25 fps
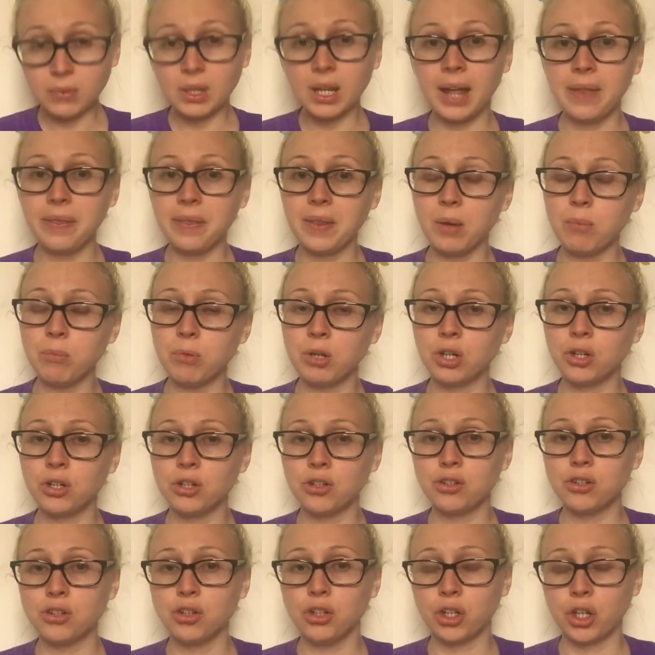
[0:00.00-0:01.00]
And then we're going
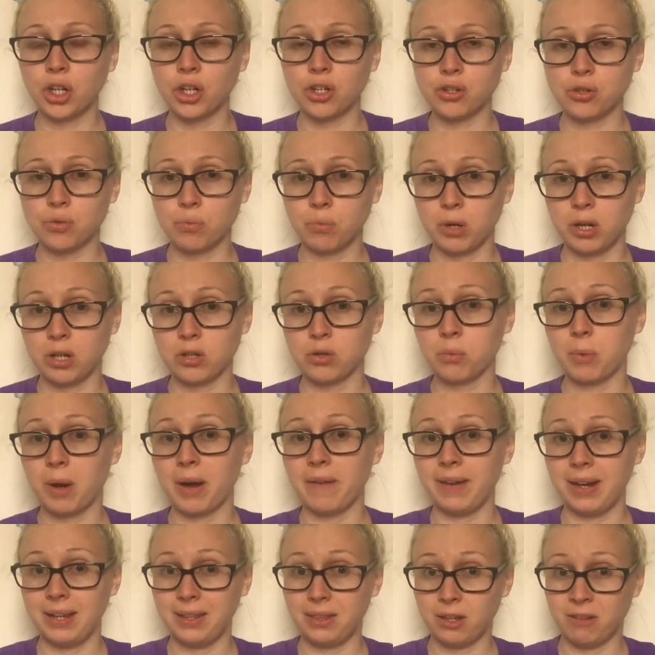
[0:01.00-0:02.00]
to look at some words where
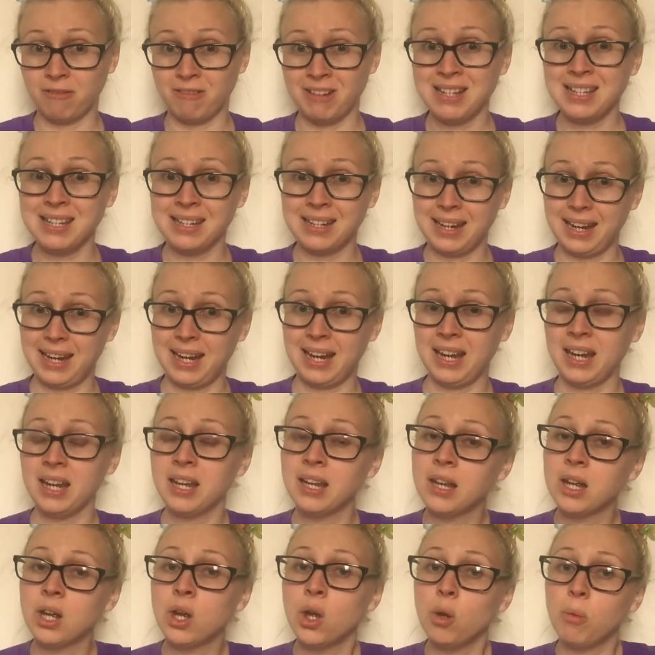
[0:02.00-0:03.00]
there is an I,
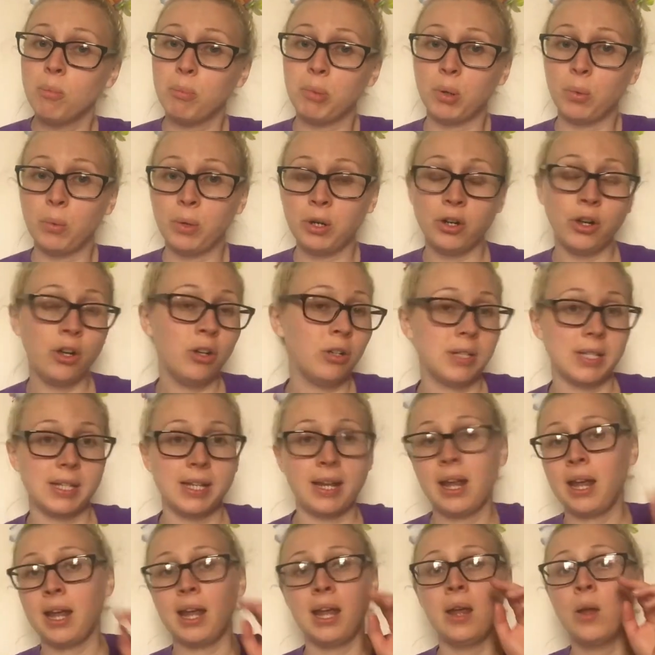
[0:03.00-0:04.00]
but we don't
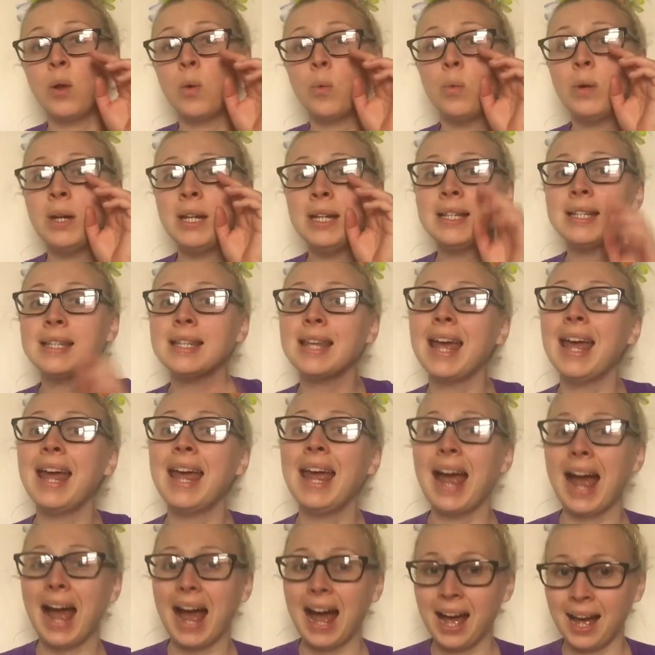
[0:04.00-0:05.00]
say I, we say
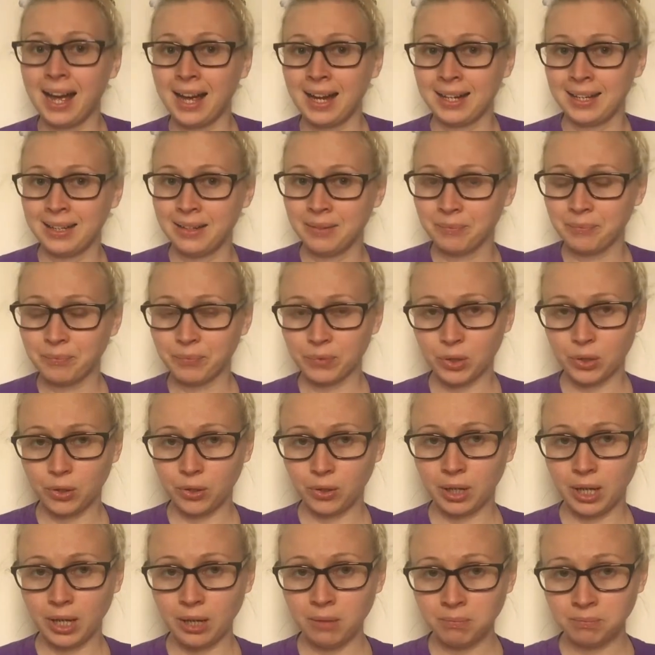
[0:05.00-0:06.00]
I.
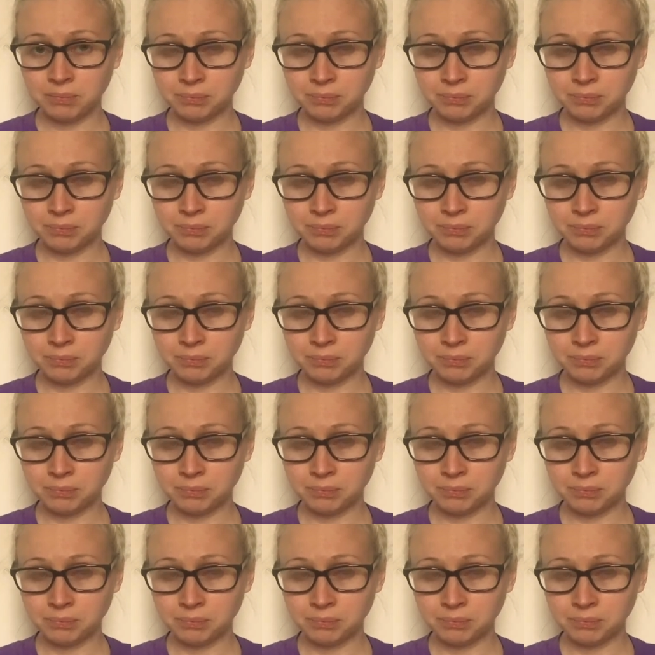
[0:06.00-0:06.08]
Okay?